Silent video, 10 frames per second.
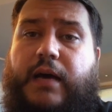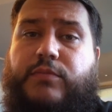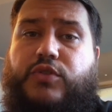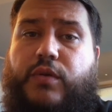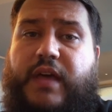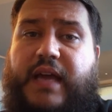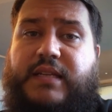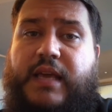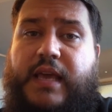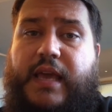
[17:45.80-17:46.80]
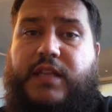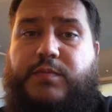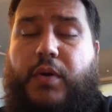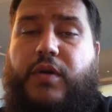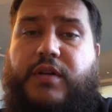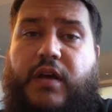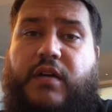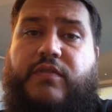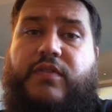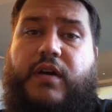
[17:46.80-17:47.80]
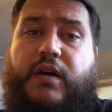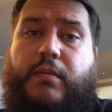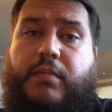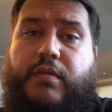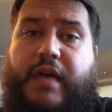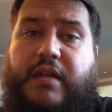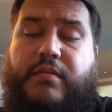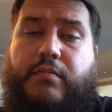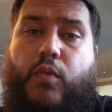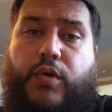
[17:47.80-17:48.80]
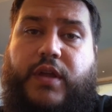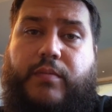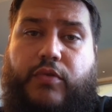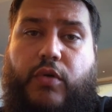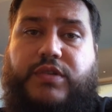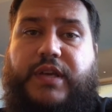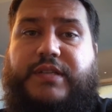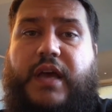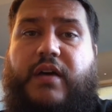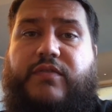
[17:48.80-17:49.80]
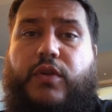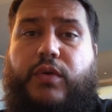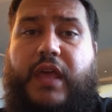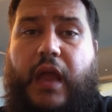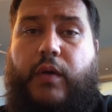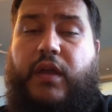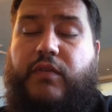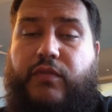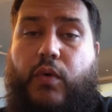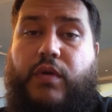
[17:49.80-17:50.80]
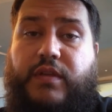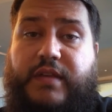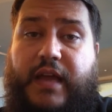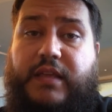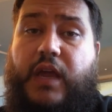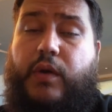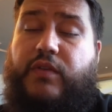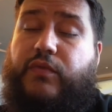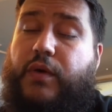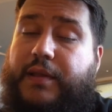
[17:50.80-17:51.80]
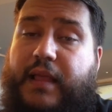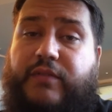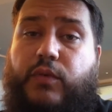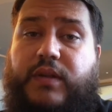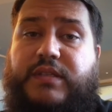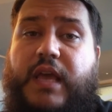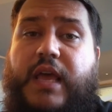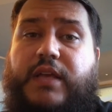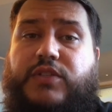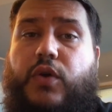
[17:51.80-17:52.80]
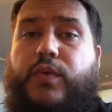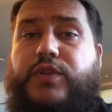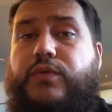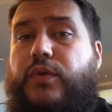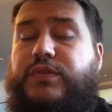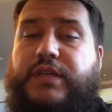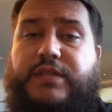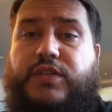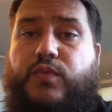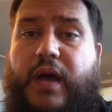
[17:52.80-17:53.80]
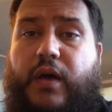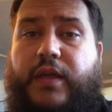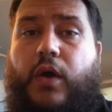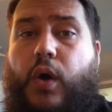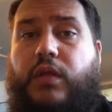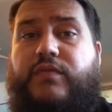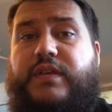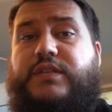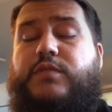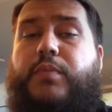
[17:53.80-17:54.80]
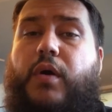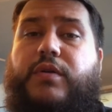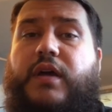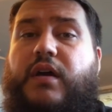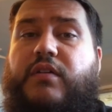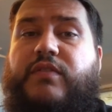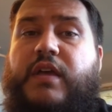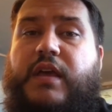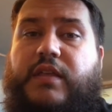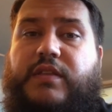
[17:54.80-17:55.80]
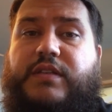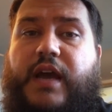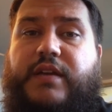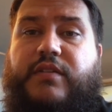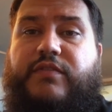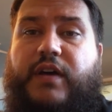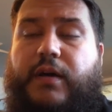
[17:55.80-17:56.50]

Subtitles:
so that it is part of that mourning process of caring for the dead, caring for our loved ones. So we do those things as well, and all of this is part of this kind of